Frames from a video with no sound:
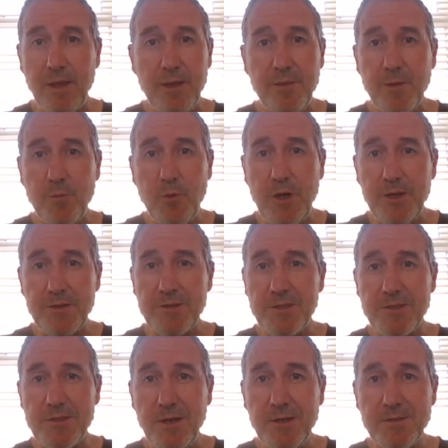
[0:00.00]
in the wider
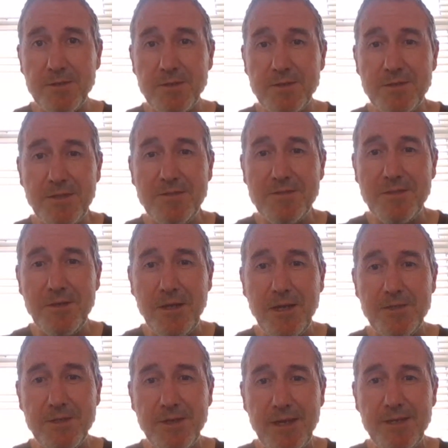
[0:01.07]
society since the
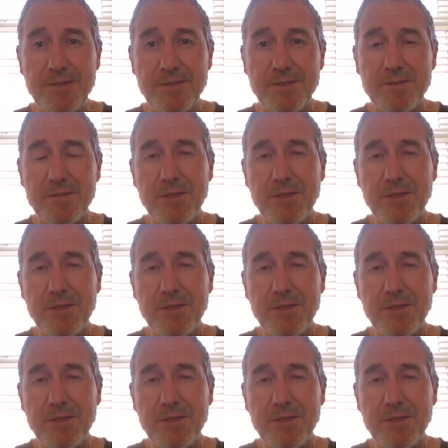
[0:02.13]
1980s.